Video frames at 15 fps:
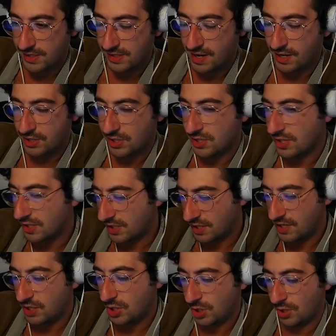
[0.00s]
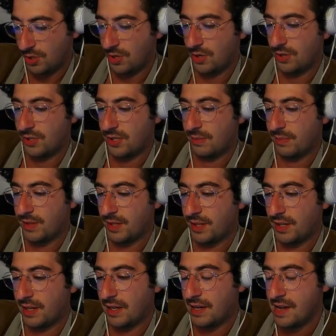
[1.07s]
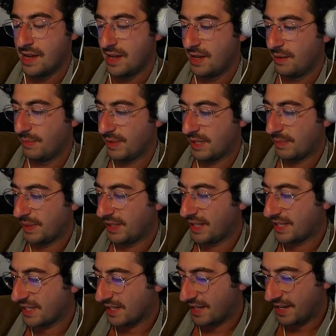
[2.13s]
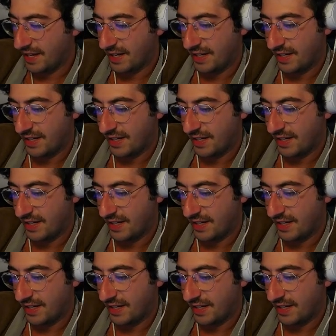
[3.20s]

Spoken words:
not just a T-shirt or something, but something that's like